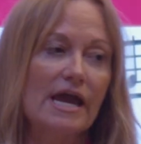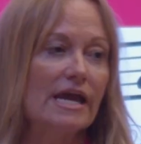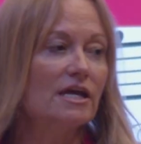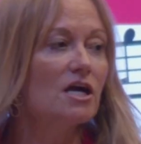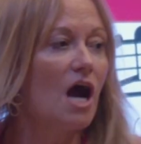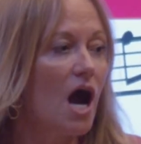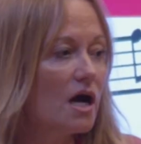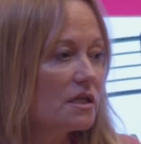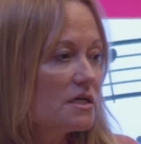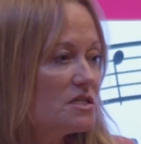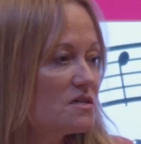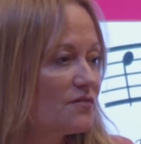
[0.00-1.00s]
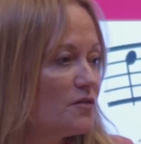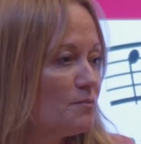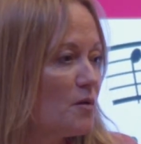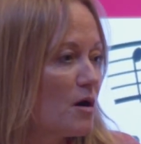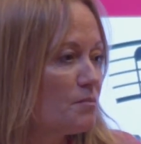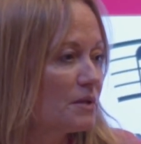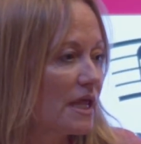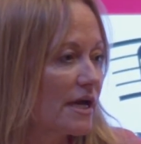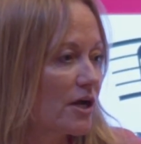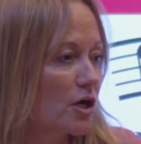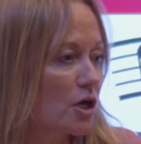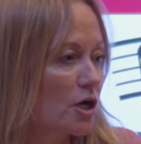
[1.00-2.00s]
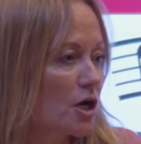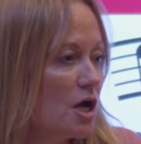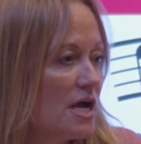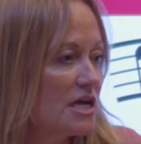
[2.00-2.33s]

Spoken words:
a college football player